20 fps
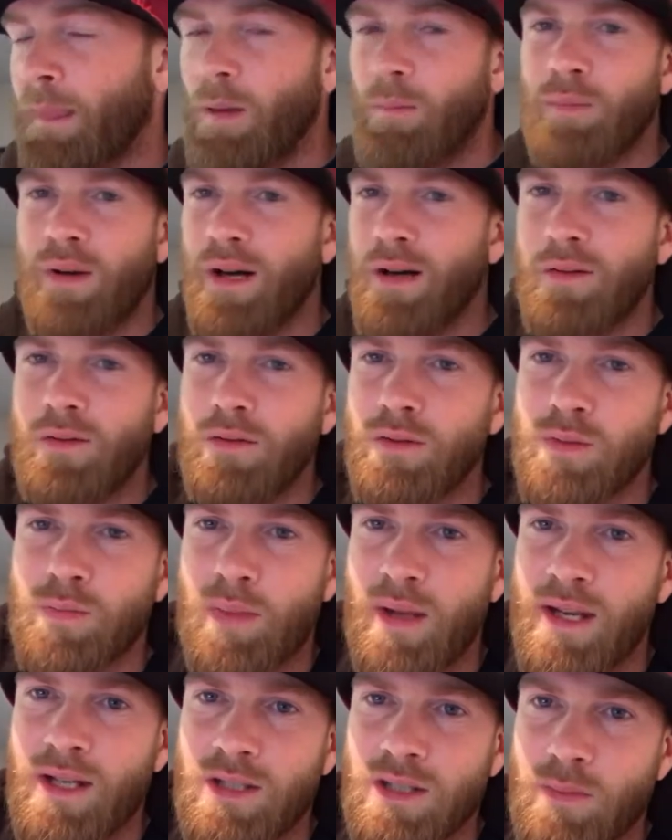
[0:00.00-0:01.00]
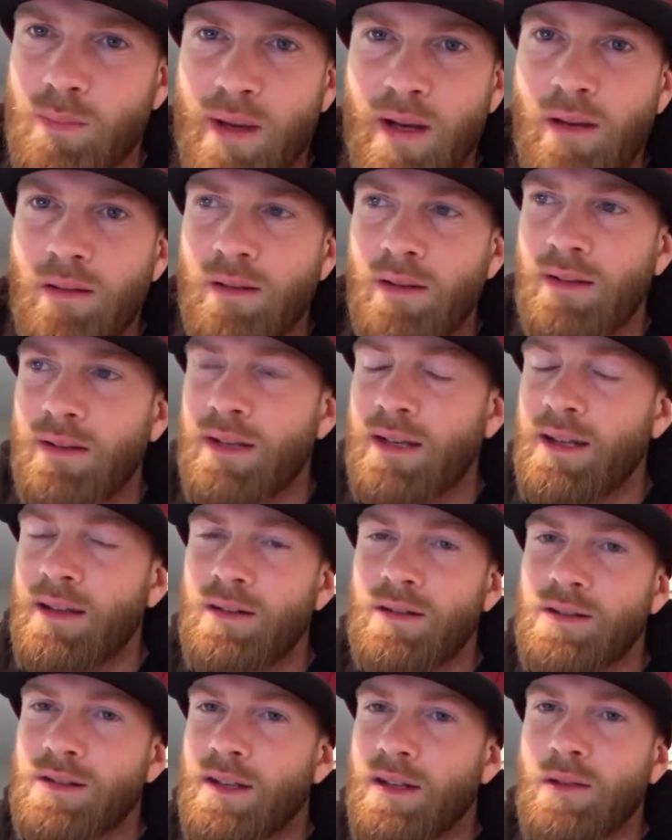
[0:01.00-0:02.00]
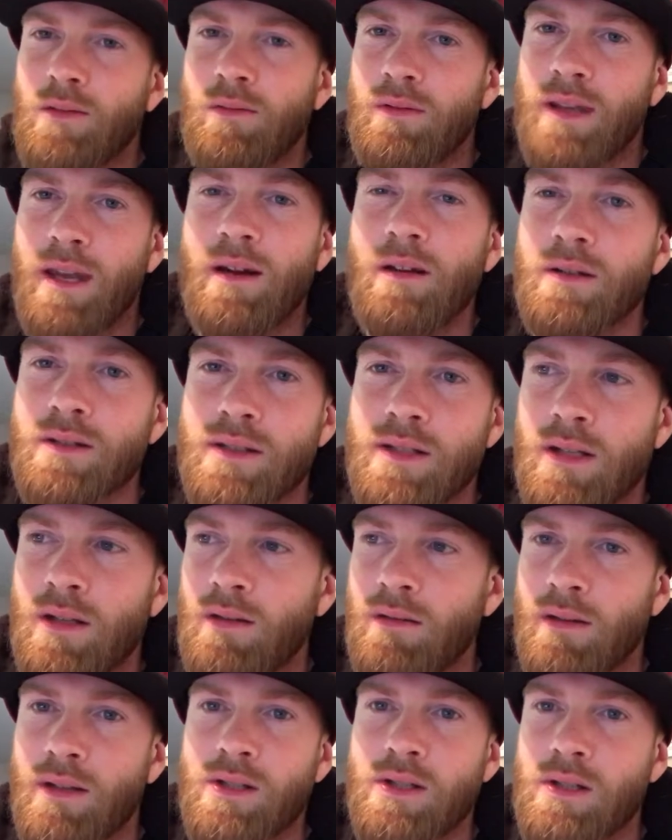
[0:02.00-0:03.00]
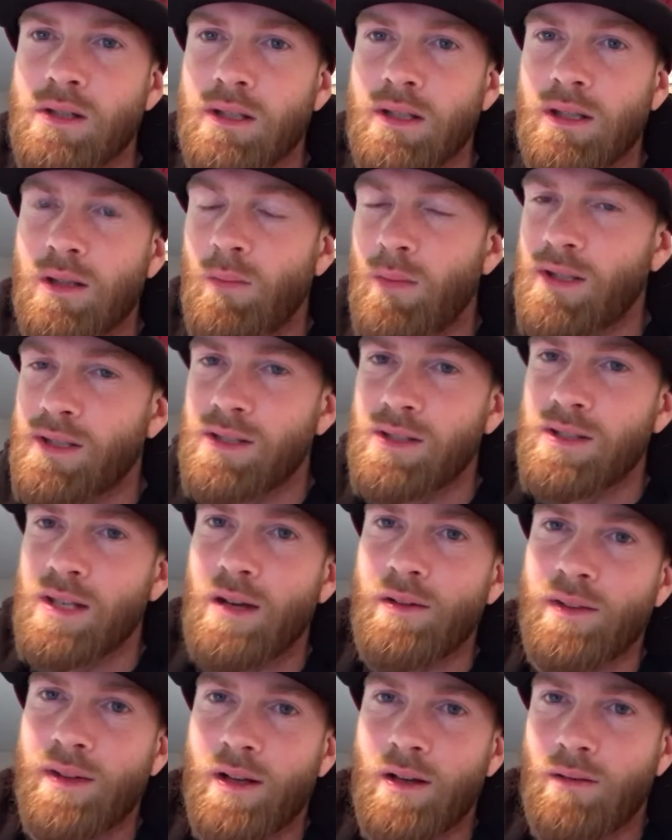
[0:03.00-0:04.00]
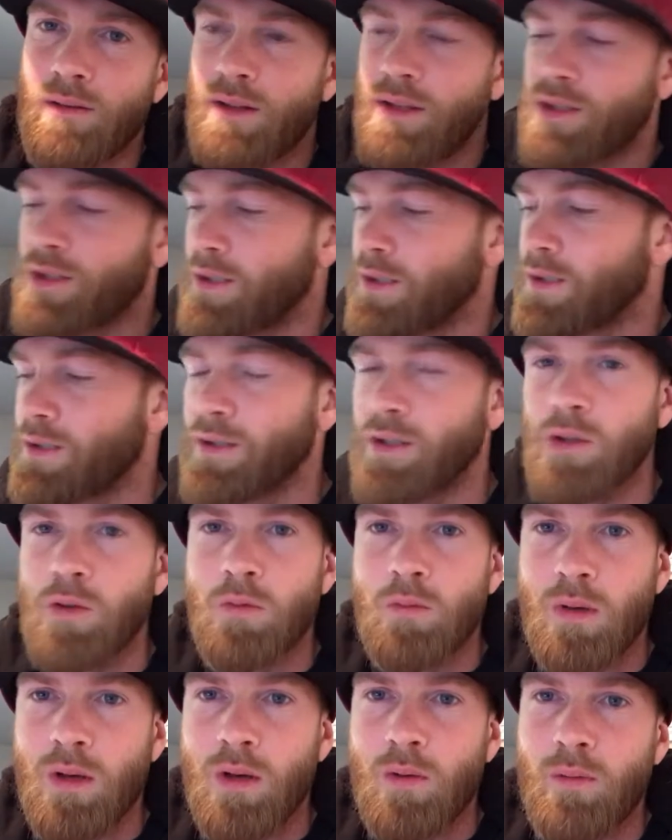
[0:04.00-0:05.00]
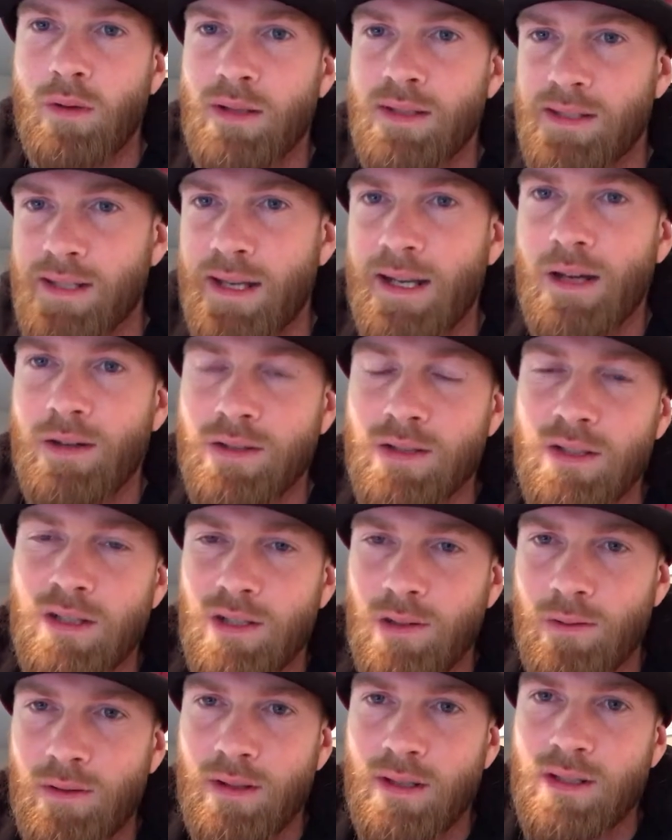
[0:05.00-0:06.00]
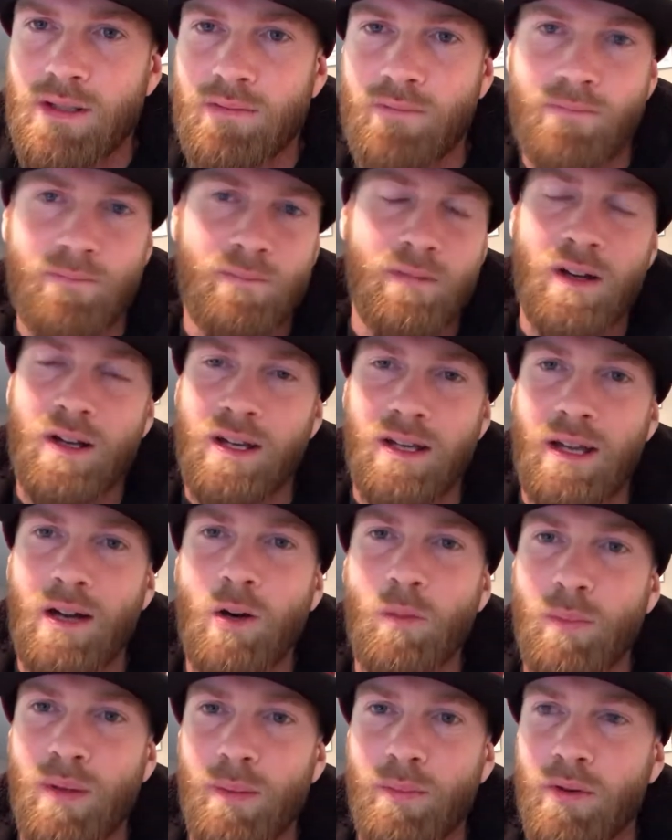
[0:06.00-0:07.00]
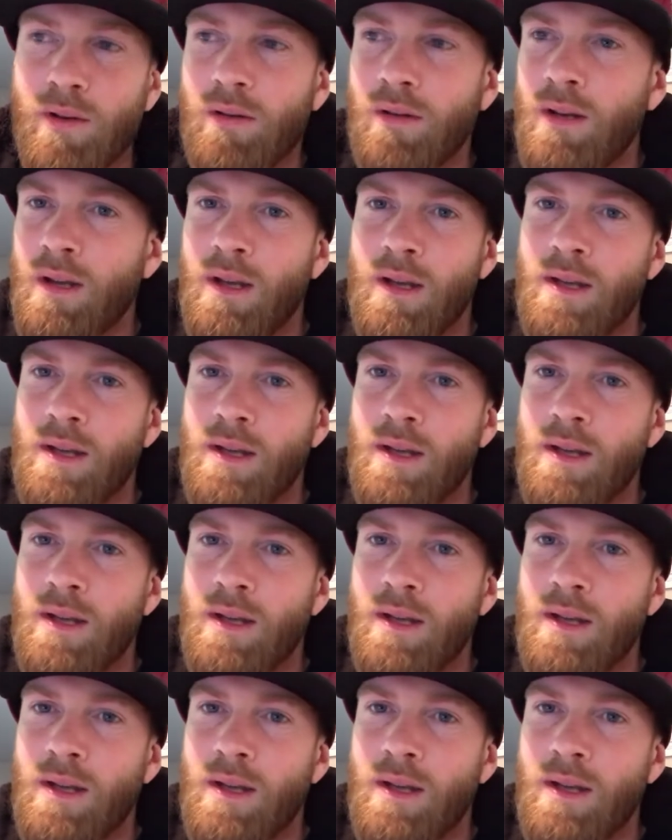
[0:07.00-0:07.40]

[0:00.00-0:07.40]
But whose page is better than the others, like, who cares? Let's just get the message out there, and let's just do what we set out to do, and that's fucking help people.